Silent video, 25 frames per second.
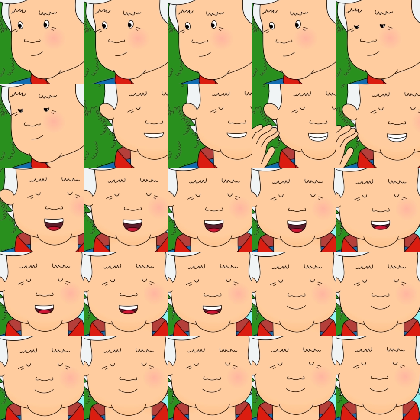
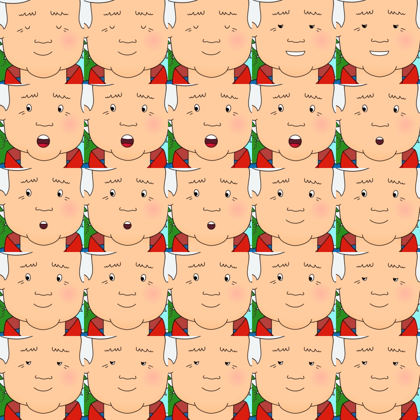3, 2,